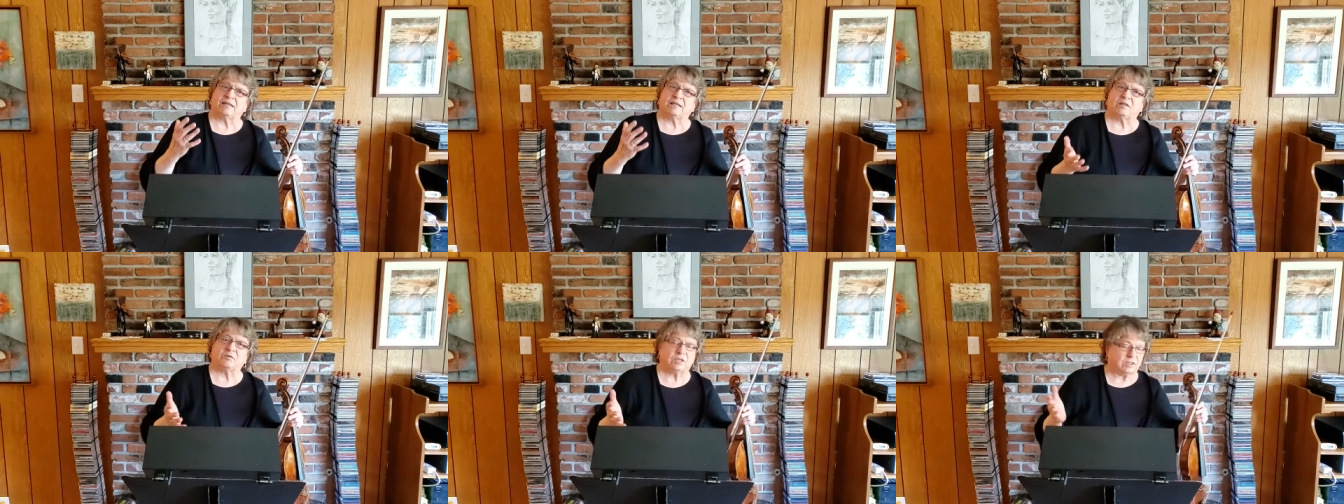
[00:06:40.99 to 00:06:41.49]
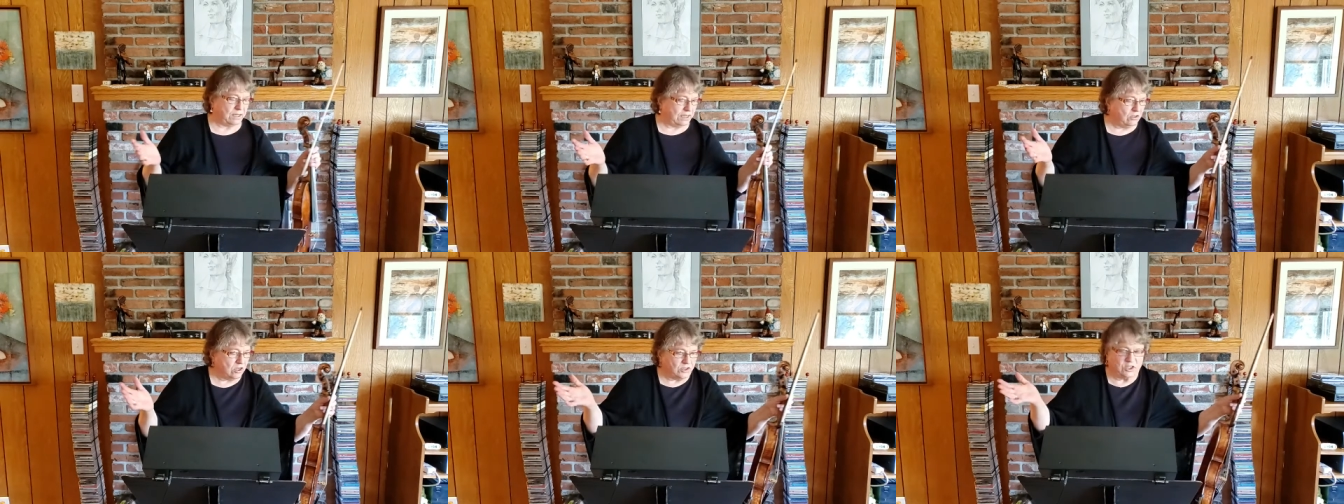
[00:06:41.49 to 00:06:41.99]
They're the, they
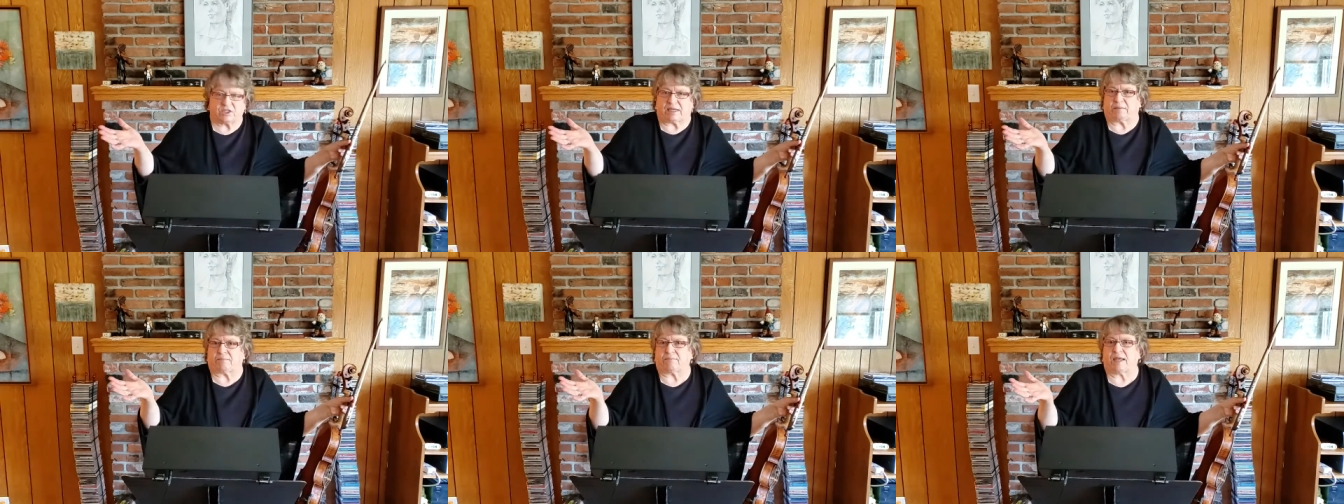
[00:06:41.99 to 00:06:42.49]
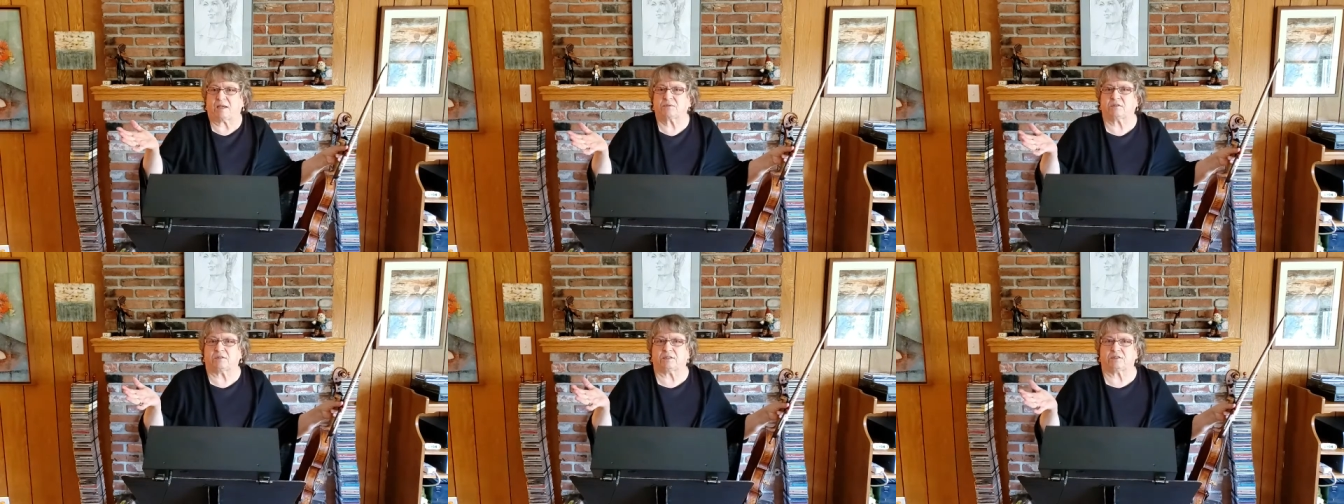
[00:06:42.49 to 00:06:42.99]
look the same,
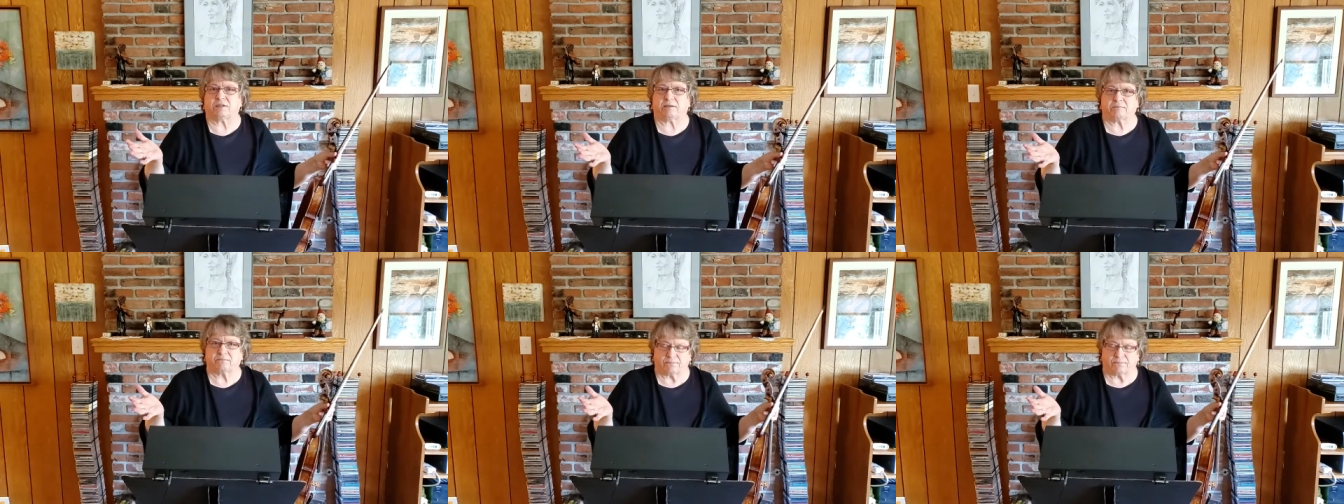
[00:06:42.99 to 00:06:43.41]
absolutely the same.